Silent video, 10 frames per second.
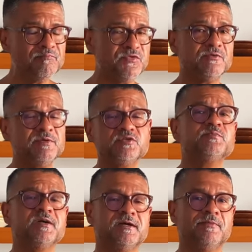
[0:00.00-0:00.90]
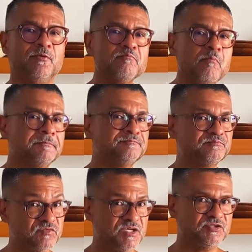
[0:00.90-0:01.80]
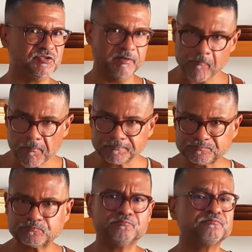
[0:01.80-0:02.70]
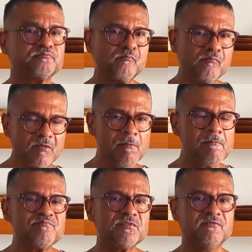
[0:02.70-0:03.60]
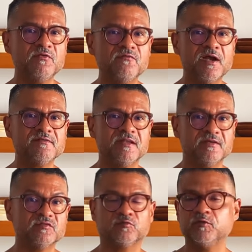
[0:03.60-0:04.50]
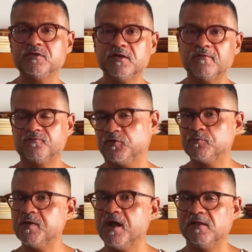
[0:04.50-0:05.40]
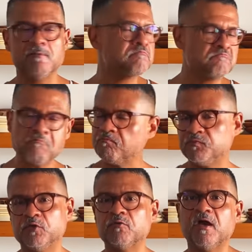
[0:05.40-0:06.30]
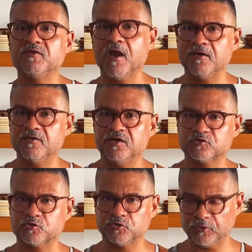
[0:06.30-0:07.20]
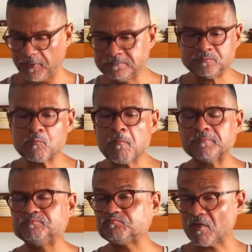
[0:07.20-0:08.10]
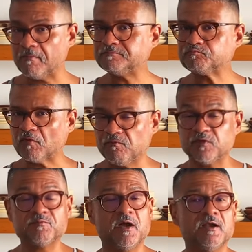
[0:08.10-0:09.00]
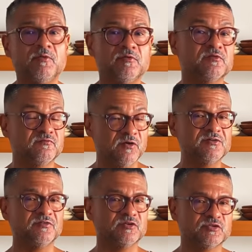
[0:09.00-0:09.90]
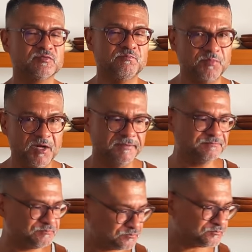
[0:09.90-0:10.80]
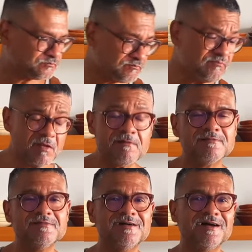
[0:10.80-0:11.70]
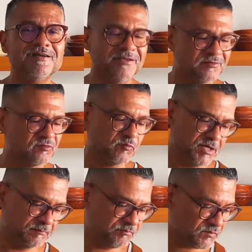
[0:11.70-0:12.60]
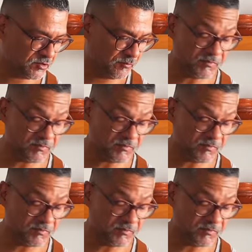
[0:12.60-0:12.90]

take a piece of pineapple, taste it. If you find that it's sweet enough for your palate, you don't have to add any extra sugar. This pineapple is very delicious, but I like sweet. So